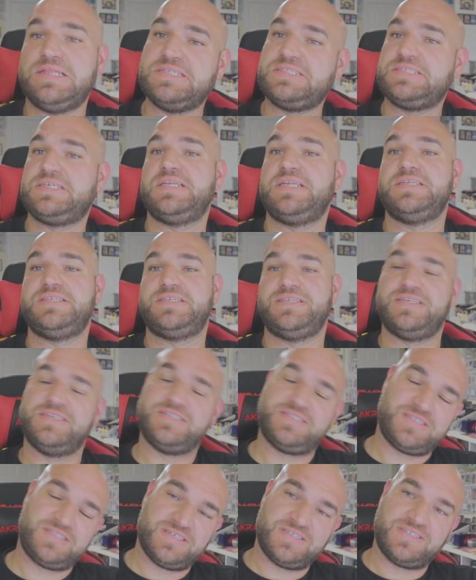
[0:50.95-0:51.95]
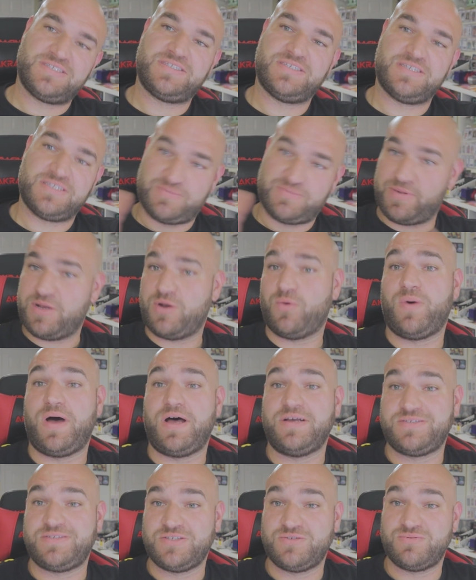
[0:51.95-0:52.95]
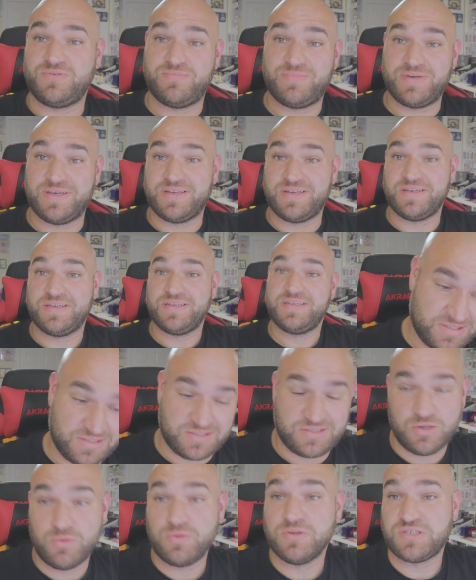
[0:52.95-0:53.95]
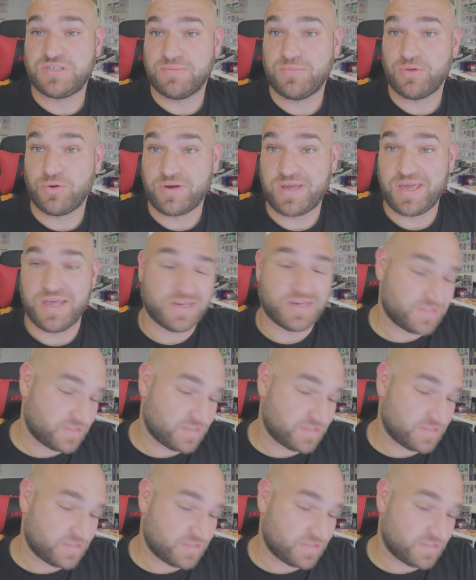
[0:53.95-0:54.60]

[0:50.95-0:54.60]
let's get into this because it's been a while since we've been doing some Lorcana